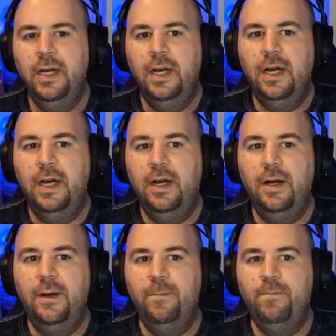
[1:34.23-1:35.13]

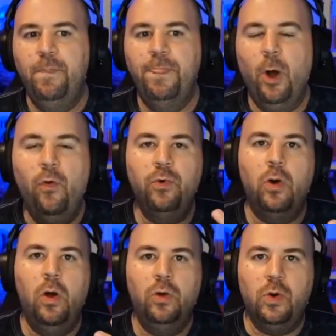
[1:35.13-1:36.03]

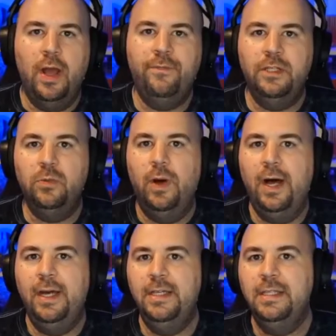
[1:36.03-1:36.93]
overall,
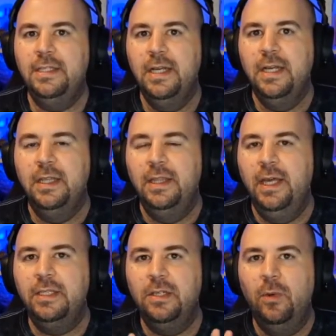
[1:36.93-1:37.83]
graphics-wise,
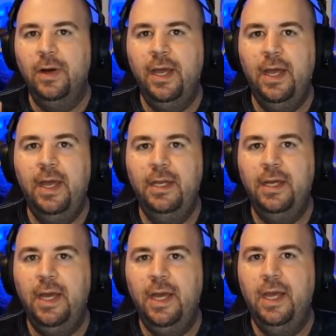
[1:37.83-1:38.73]
let's go ahead
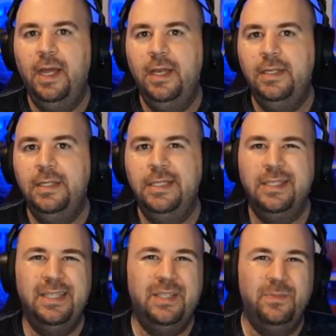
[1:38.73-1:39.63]
and
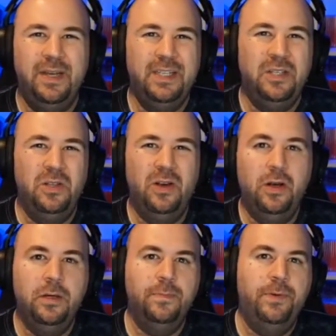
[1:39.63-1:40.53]
it's a pixel
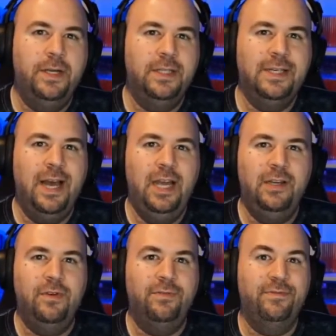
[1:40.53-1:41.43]
art, but it's kind
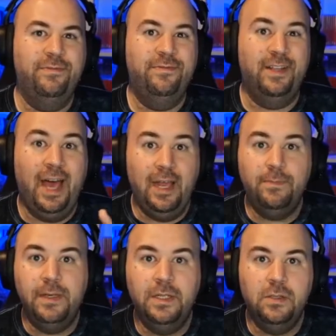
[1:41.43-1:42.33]
of a flat
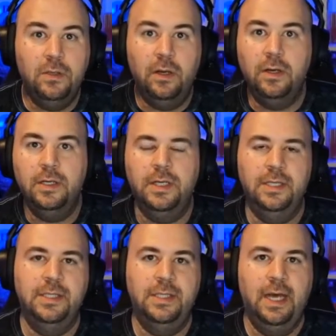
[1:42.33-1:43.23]
pixel art.
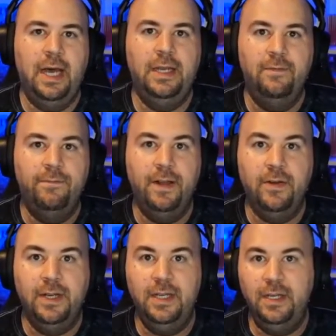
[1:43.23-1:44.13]
It doesn't
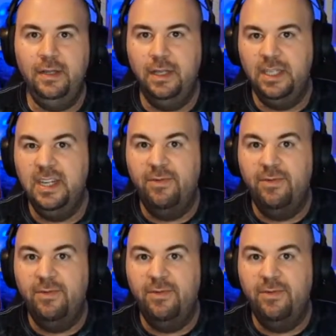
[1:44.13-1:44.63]
have a